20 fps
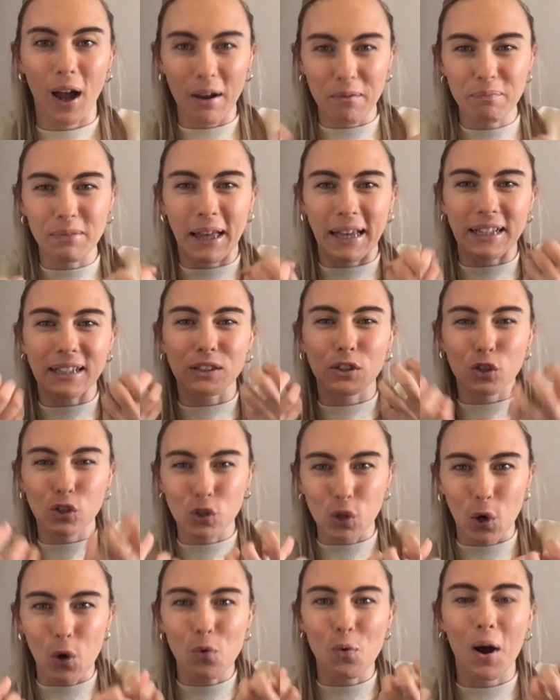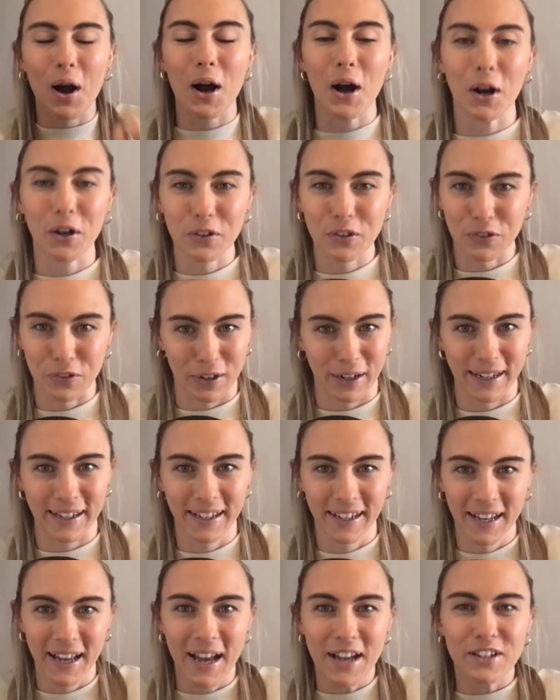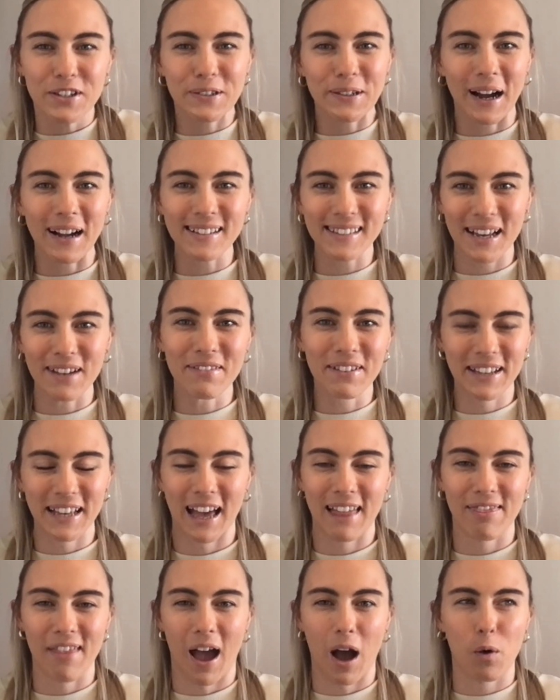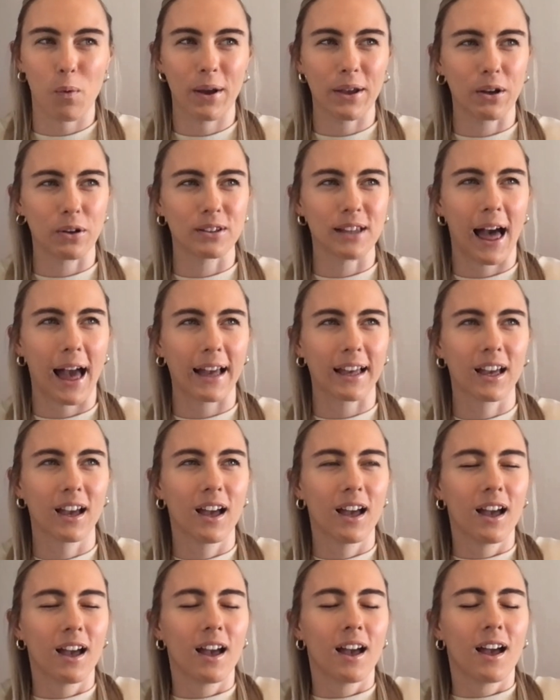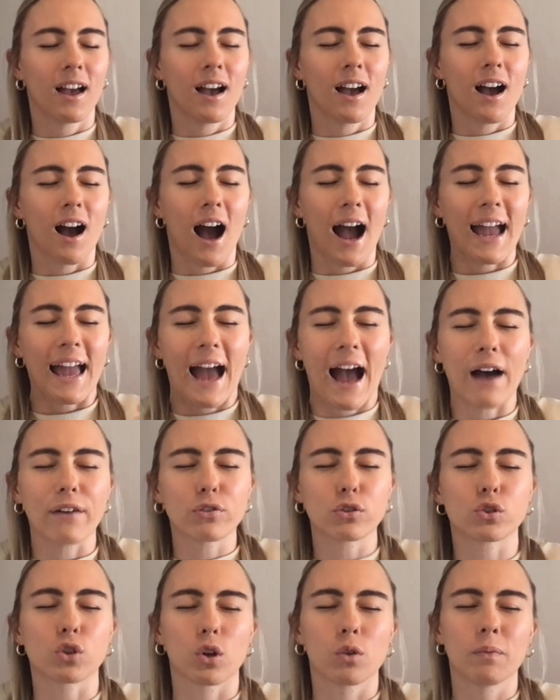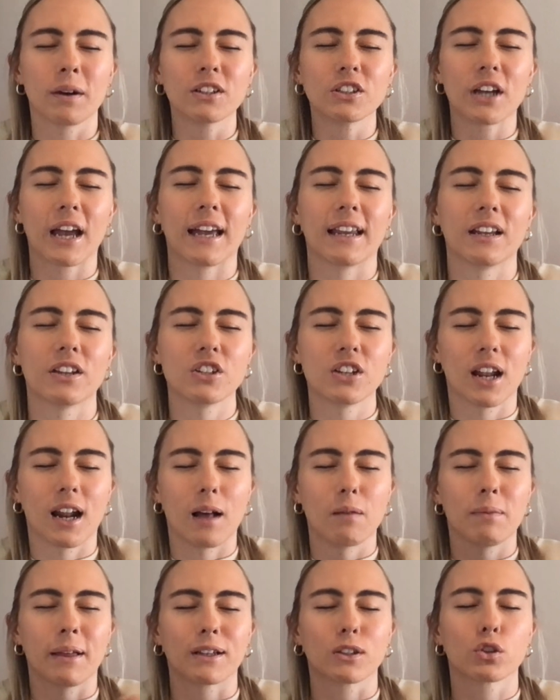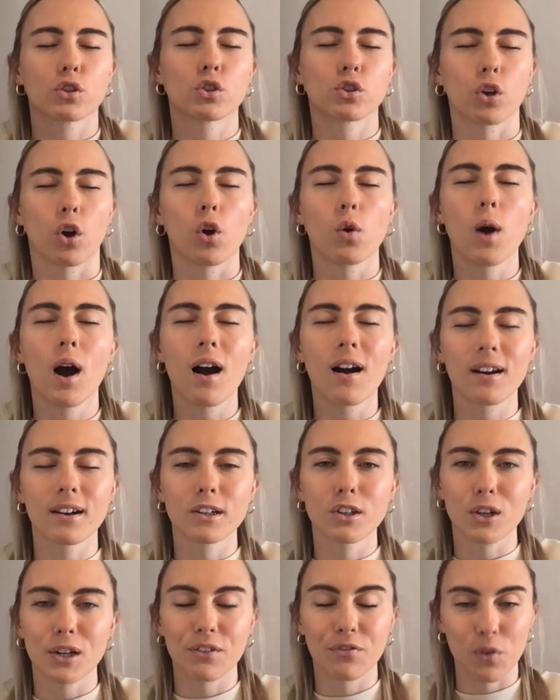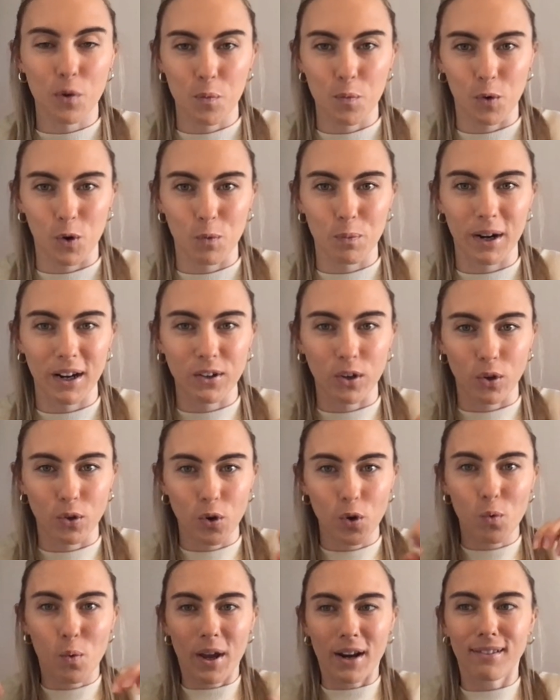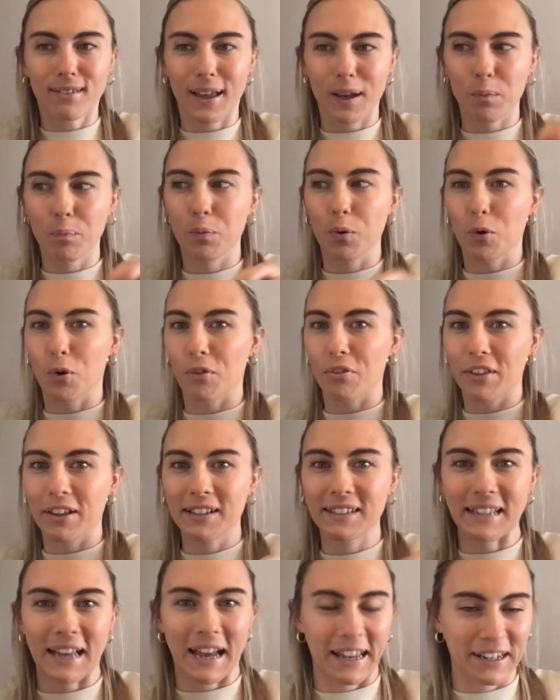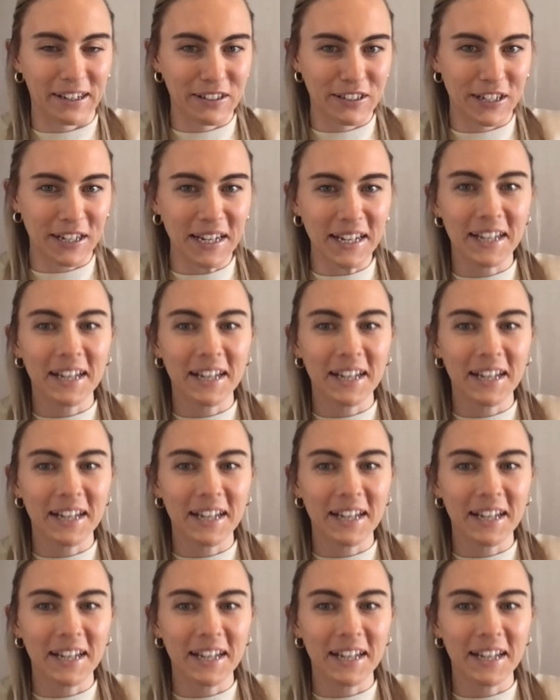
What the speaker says: like so hungry. Do you guys ever get that where you're like, I have so much energy and I'm like so hungry for more, but I don't know where to like put this energy?